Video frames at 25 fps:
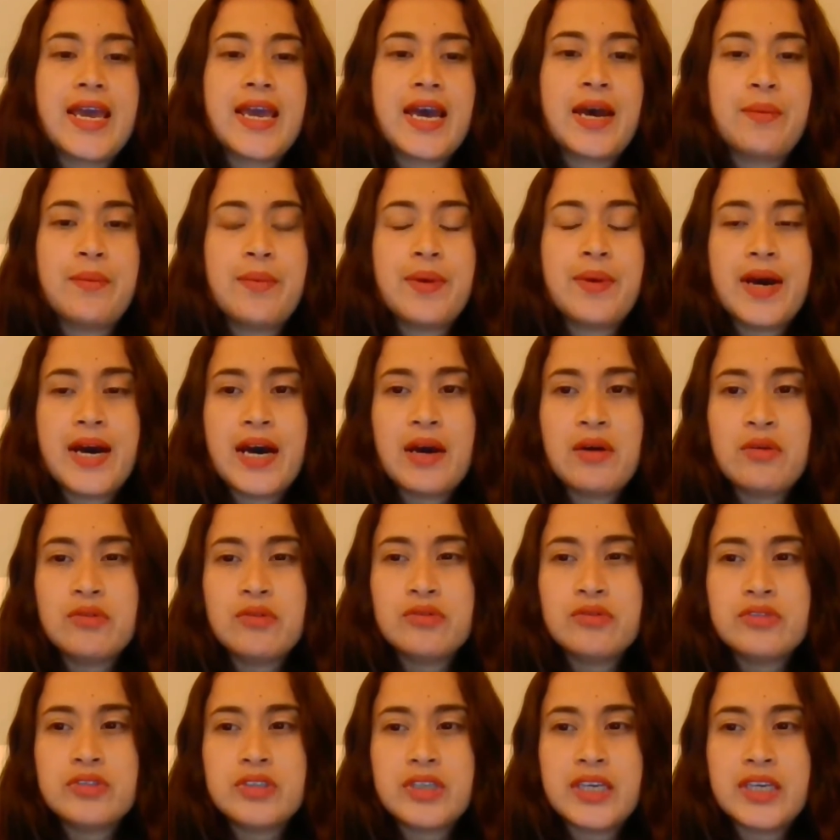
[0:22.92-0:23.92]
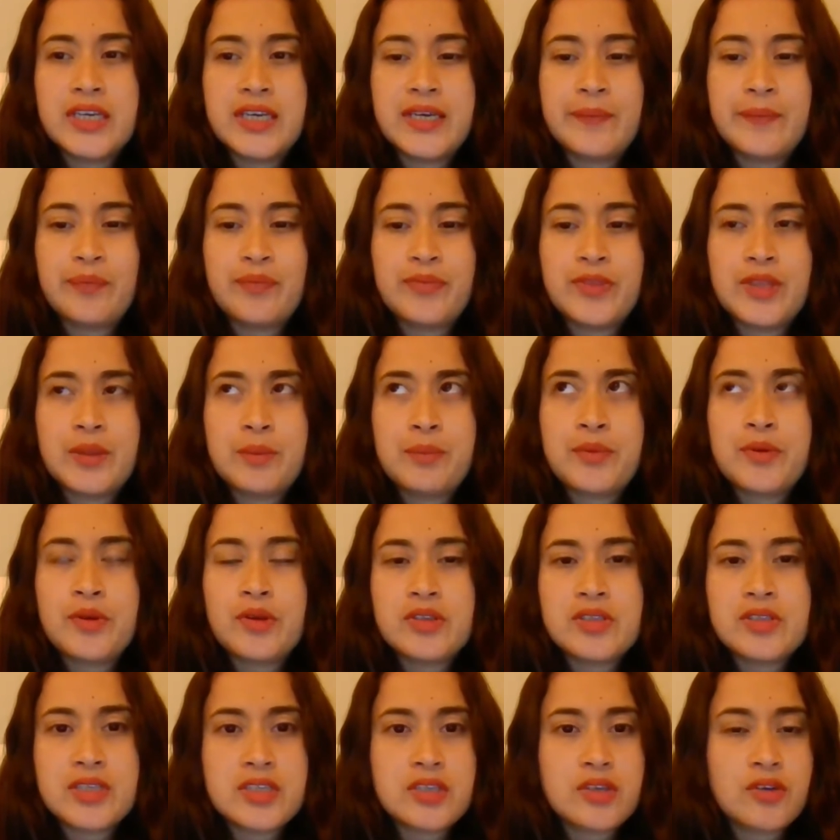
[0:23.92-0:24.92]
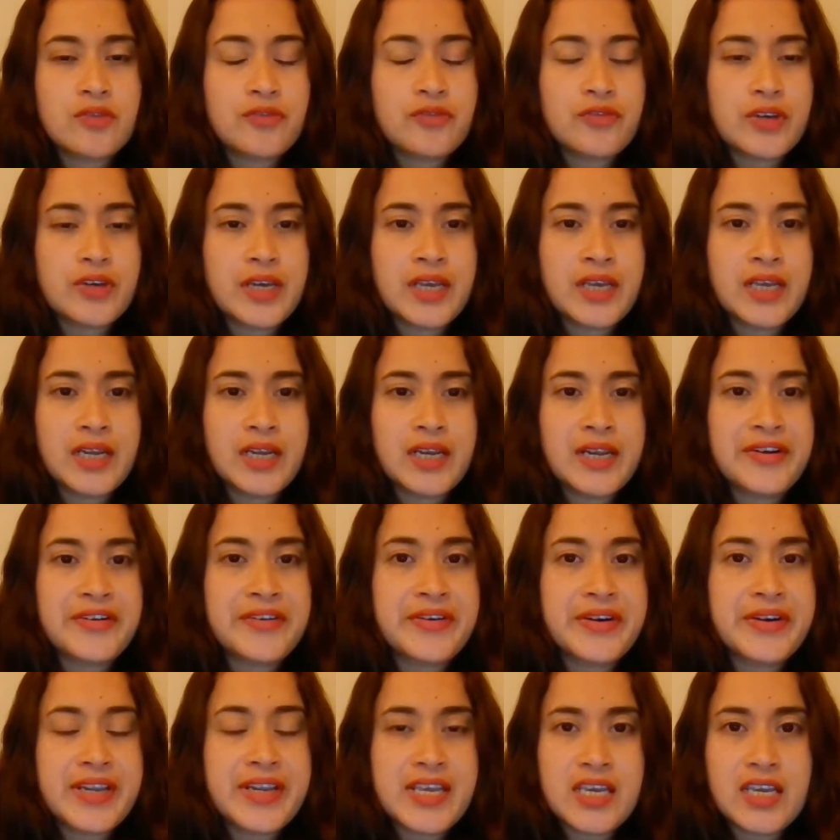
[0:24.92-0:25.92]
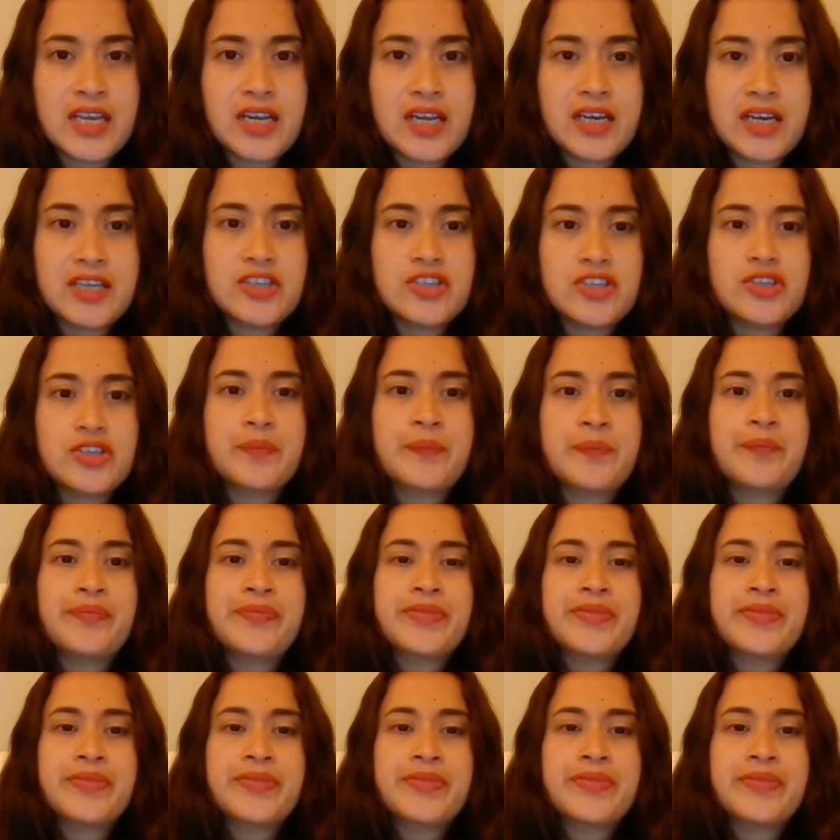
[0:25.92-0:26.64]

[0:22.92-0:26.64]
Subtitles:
about the process of learning English.